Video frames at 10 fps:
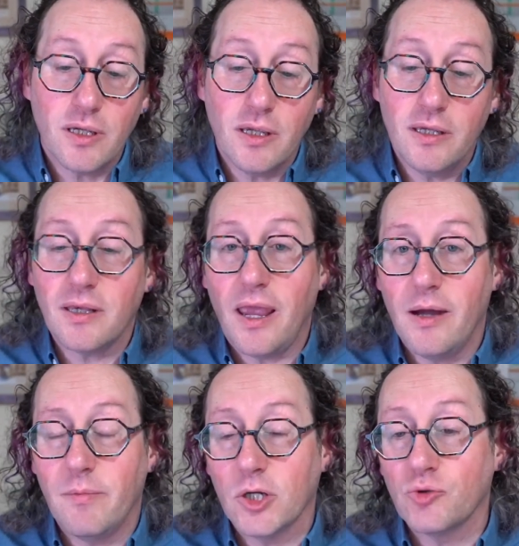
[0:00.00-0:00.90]
is
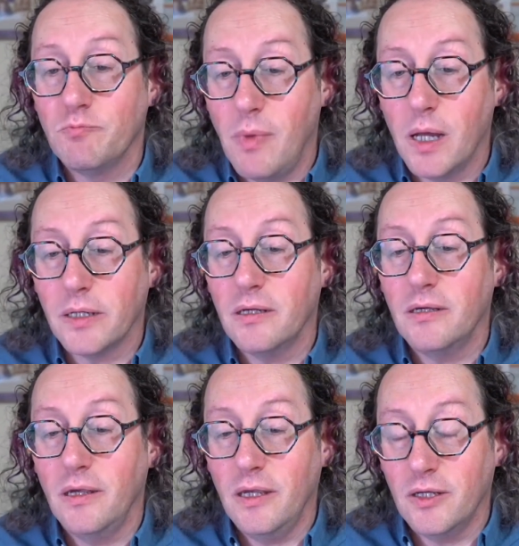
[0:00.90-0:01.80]
how much
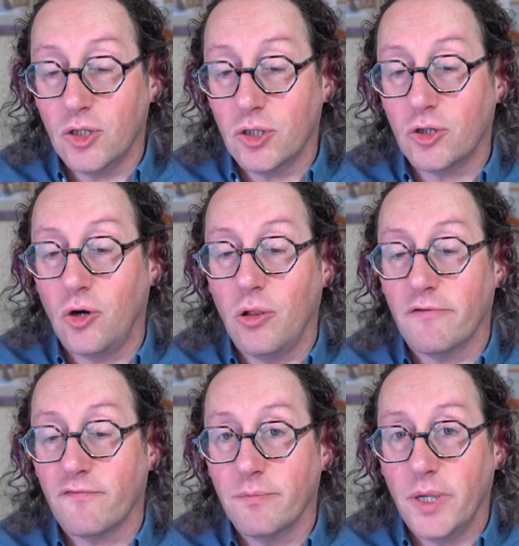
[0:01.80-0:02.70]
money is stolen
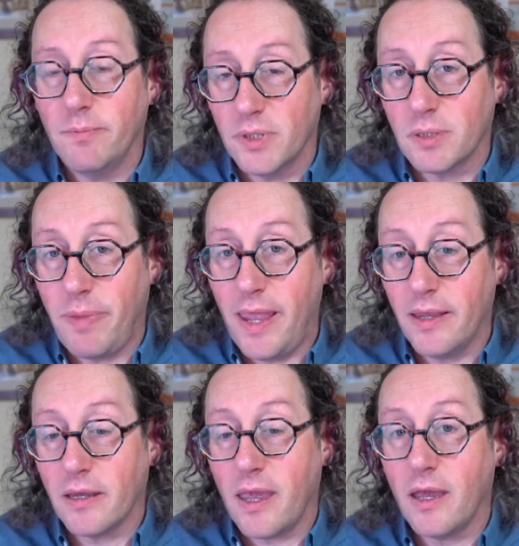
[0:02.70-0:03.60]
from people's
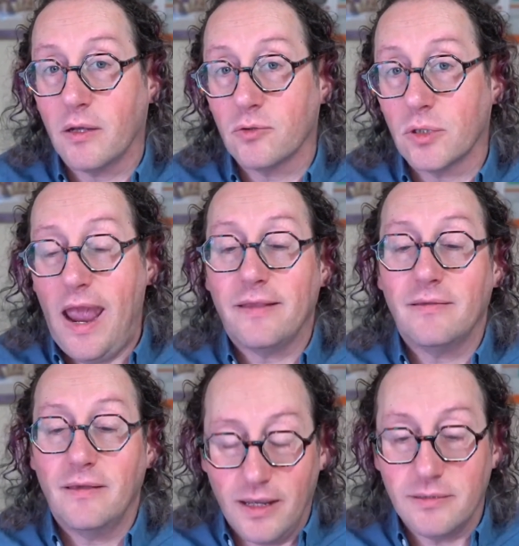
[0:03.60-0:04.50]
bank accounts at
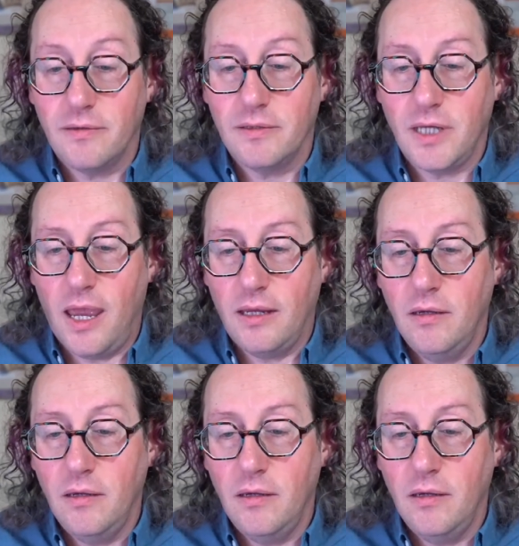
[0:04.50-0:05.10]
the end of the day.